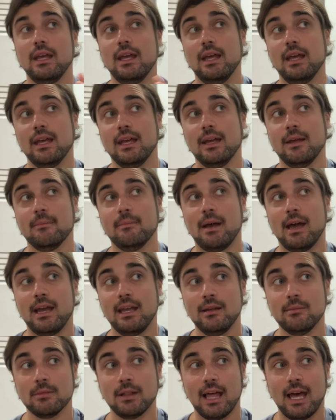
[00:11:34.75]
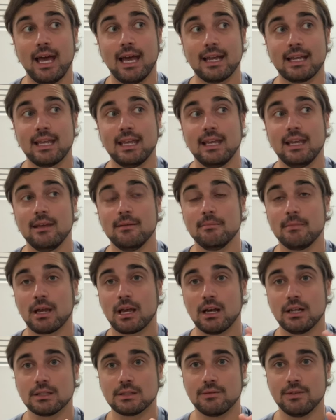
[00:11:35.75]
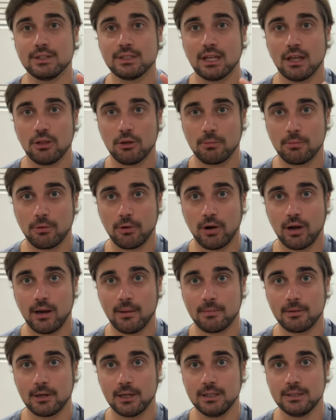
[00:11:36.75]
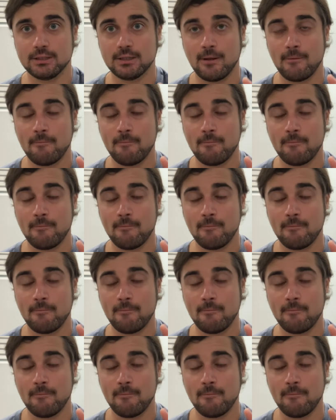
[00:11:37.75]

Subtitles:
I am liking it because of its other properties.